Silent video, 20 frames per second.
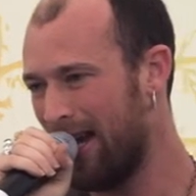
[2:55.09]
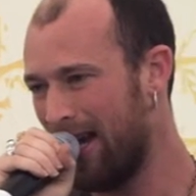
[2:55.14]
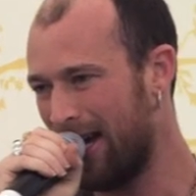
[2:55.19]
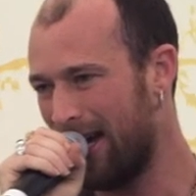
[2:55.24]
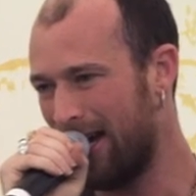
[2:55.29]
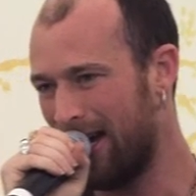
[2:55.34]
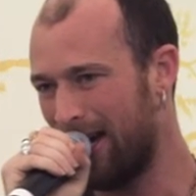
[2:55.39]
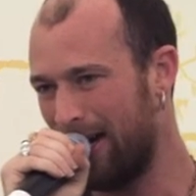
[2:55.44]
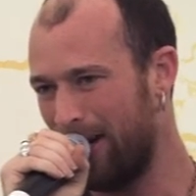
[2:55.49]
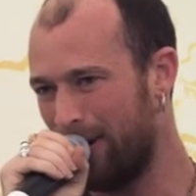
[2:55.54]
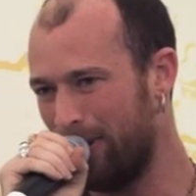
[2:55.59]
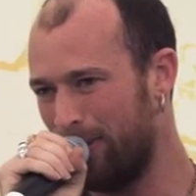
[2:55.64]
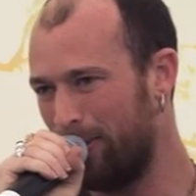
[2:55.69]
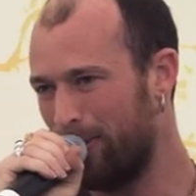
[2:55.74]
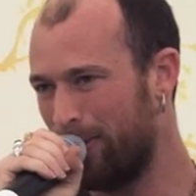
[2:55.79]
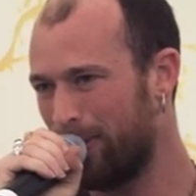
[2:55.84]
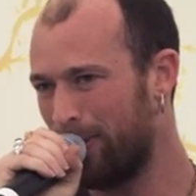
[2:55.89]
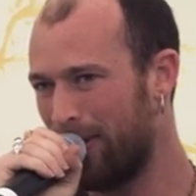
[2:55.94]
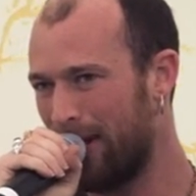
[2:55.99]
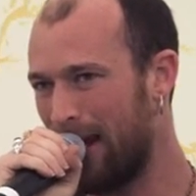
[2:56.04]

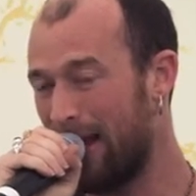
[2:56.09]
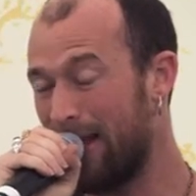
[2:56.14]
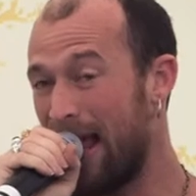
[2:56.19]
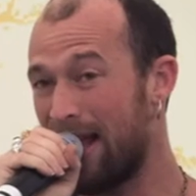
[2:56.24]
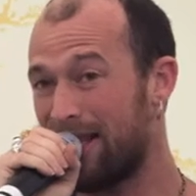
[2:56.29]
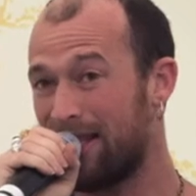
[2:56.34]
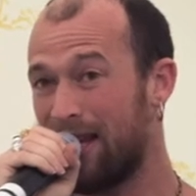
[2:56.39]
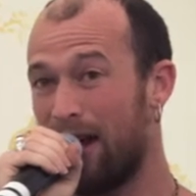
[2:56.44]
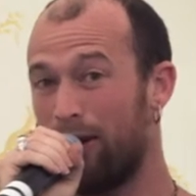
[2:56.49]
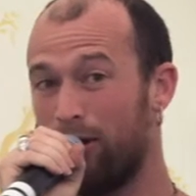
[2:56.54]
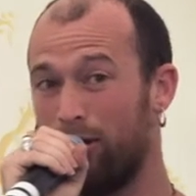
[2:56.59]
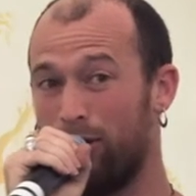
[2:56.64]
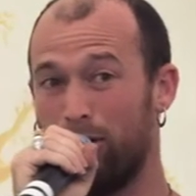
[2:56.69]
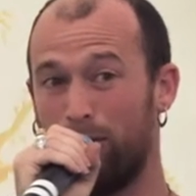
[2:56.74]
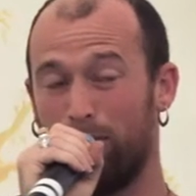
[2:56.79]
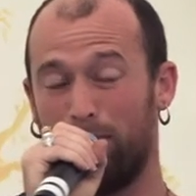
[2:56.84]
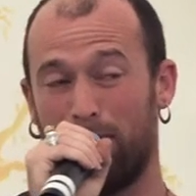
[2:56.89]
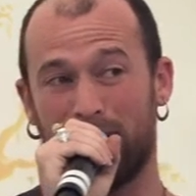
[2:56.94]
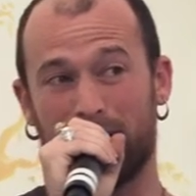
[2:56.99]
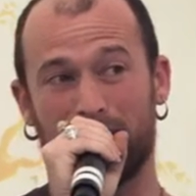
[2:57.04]
And that's how
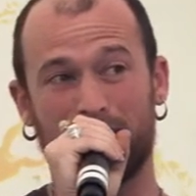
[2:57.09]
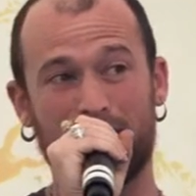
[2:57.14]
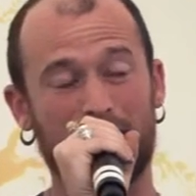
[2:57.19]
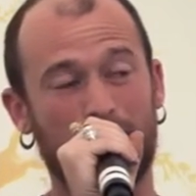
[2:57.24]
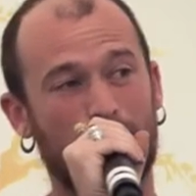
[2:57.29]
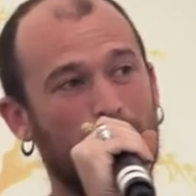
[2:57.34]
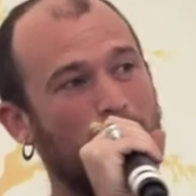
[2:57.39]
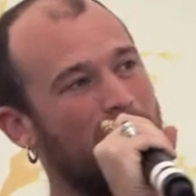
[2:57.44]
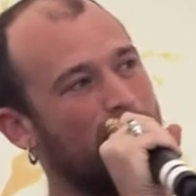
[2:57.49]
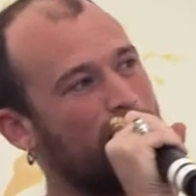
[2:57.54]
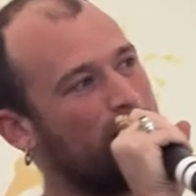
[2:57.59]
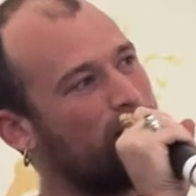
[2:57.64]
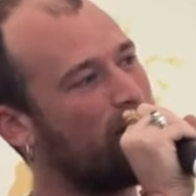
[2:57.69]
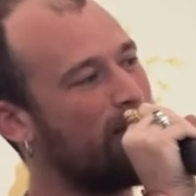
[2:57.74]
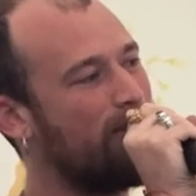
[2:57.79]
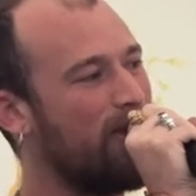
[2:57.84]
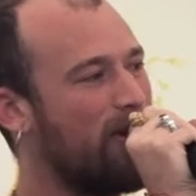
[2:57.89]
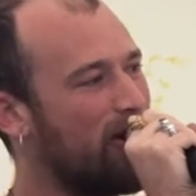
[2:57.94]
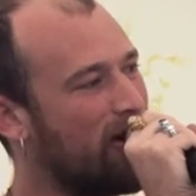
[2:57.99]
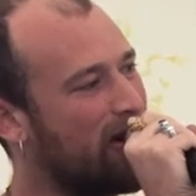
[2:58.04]
you build incredible
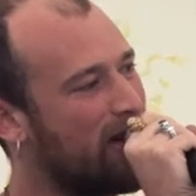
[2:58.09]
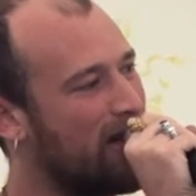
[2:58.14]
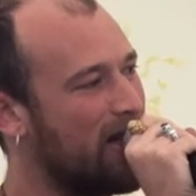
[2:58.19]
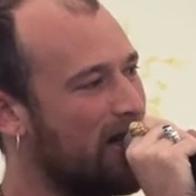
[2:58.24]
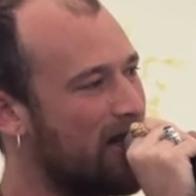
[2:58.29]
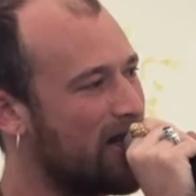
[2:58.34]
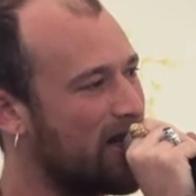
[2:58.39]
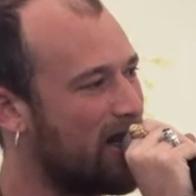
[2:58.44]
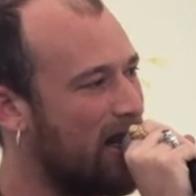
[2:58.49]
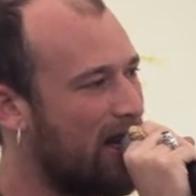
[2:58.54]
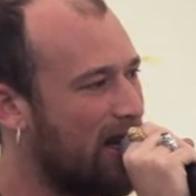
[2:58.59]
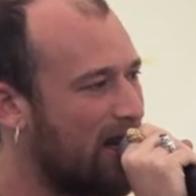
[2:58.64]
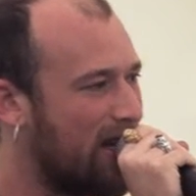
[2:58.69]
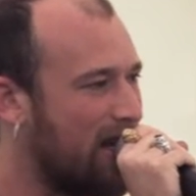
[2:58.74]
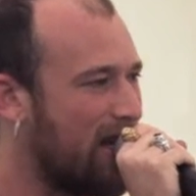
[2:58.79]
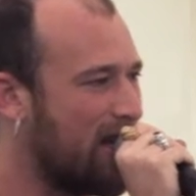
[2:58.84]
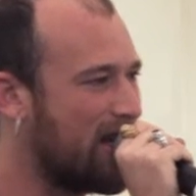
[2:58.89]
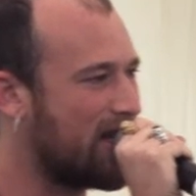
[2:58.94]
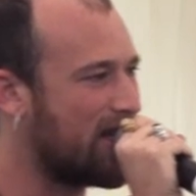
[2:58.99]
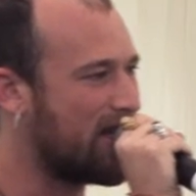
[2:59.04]
communities like
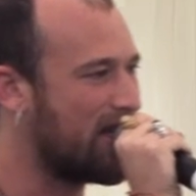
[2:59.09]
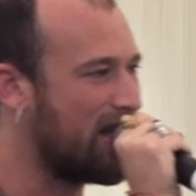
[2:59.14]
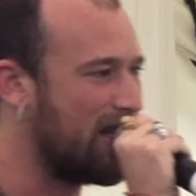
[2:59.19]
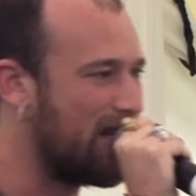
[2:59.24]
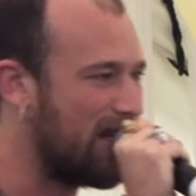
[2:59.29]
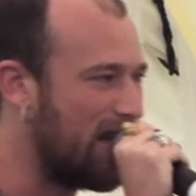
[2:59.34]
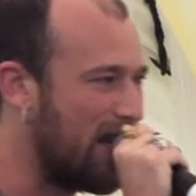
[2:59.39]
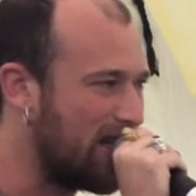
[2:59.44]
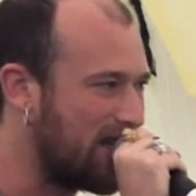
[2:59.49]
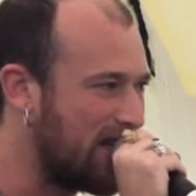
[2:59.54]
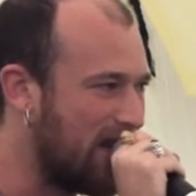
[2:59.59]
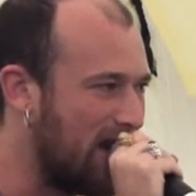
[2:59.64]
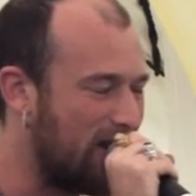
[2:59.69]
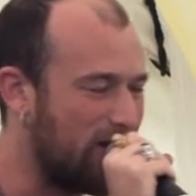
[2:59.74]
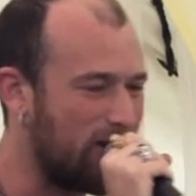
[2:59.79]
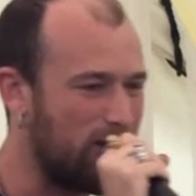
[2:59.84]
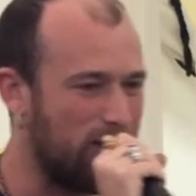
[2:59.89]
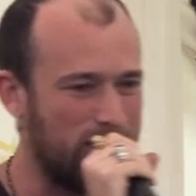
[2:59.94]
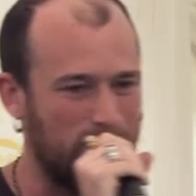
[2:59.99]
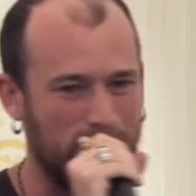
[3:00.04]
this, and that's how
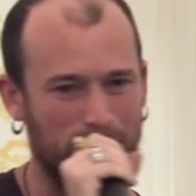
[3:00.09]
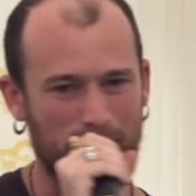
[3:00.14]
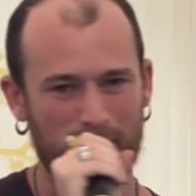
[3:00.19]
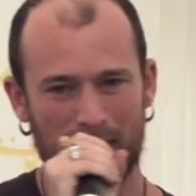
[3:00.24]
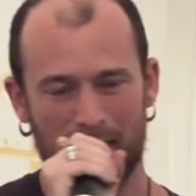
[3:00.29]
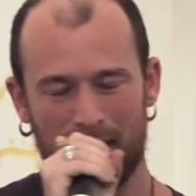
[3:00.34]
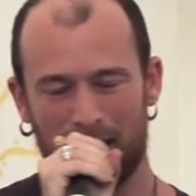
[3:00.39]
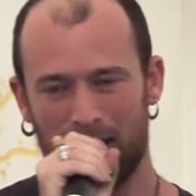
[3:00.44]
you